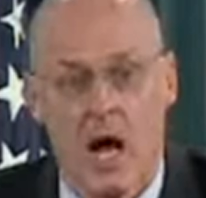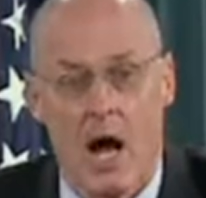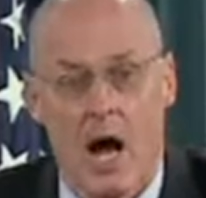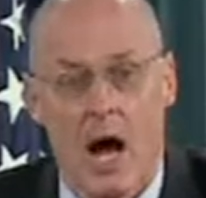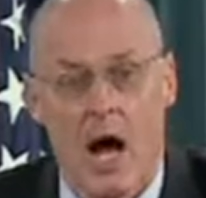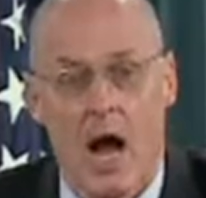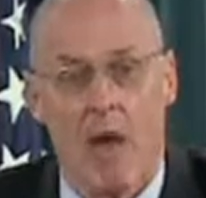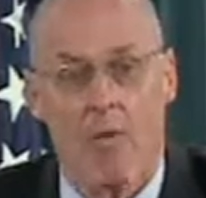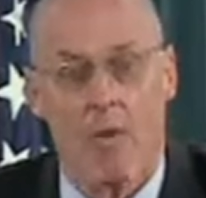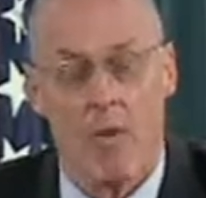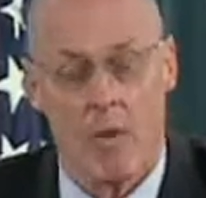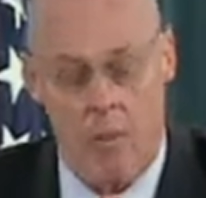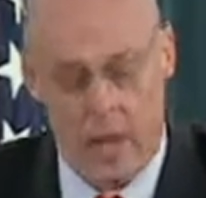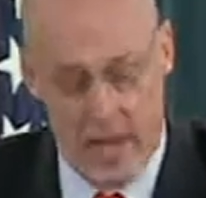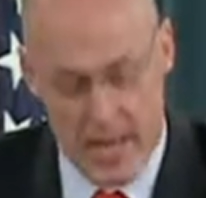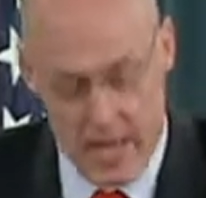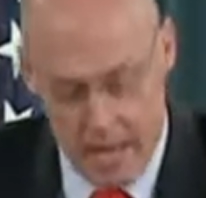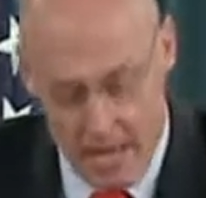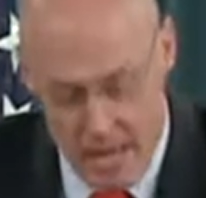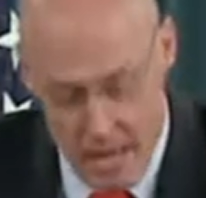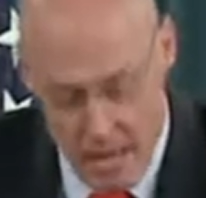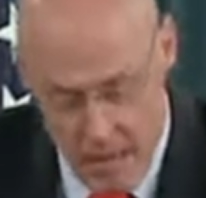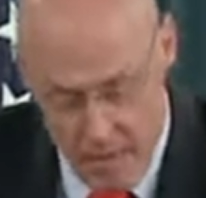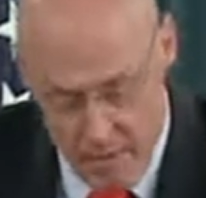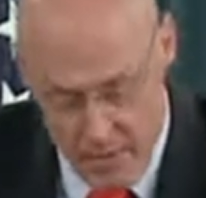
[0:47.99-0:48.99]
I remain
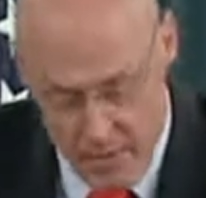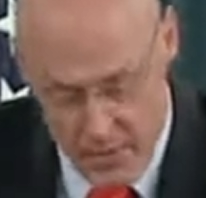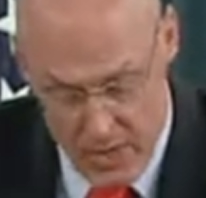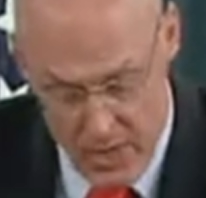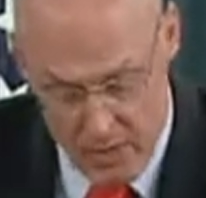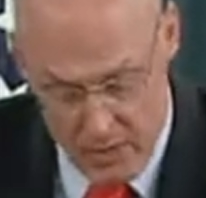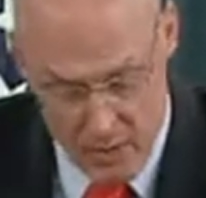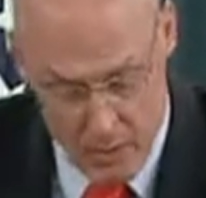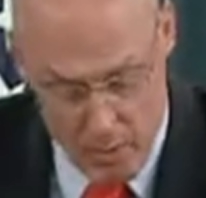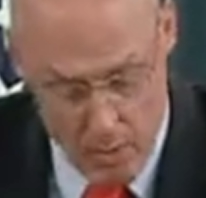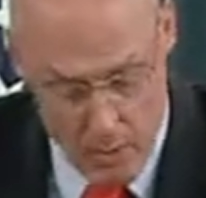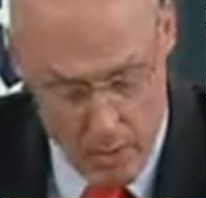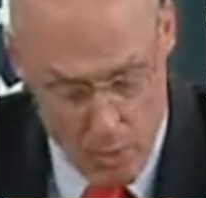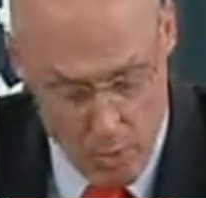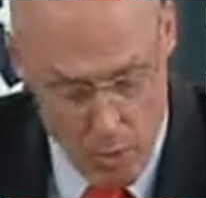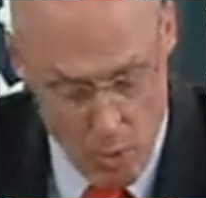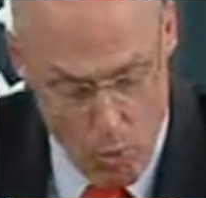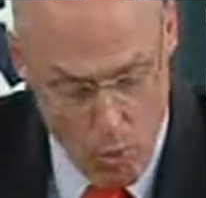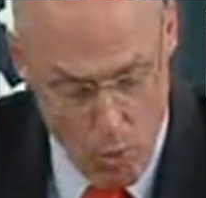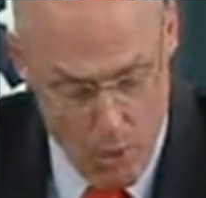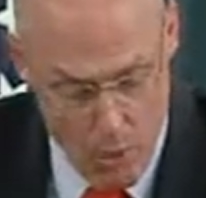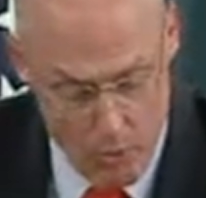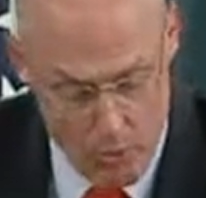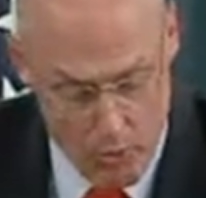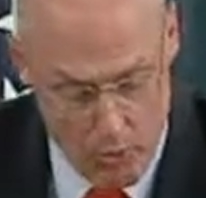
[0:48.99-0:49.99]
confident that we will
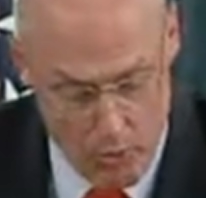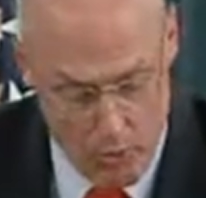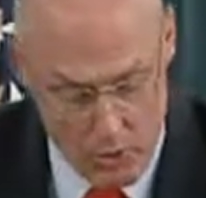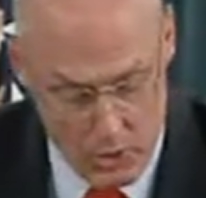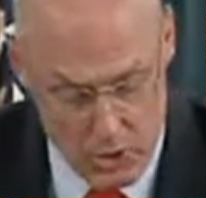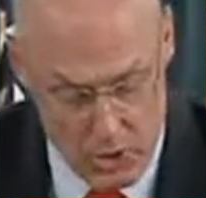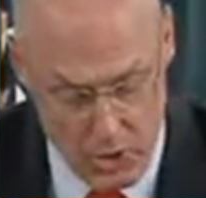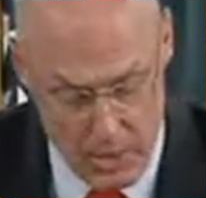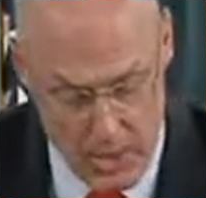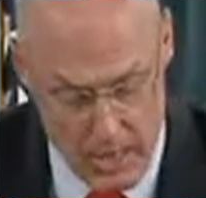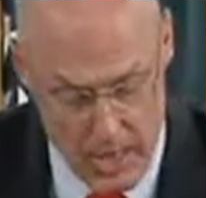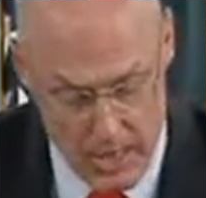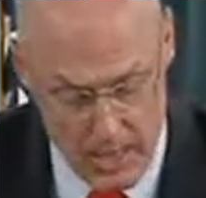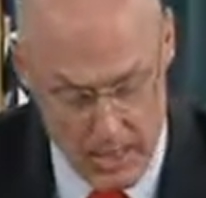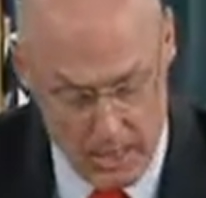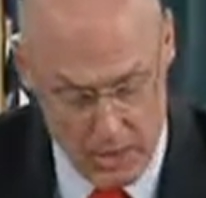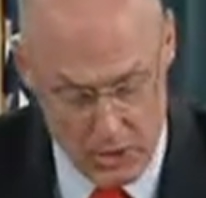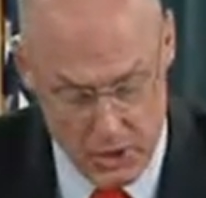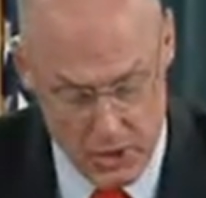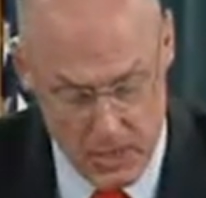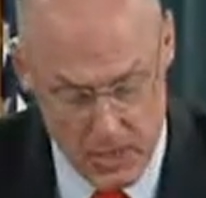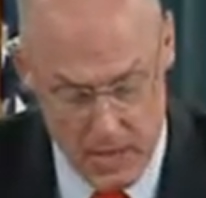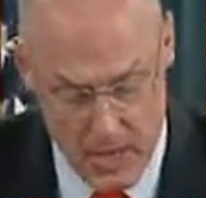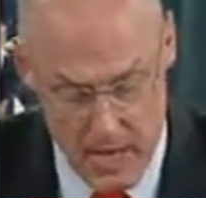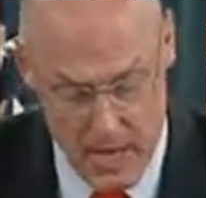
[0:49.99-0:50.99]
work through this challenge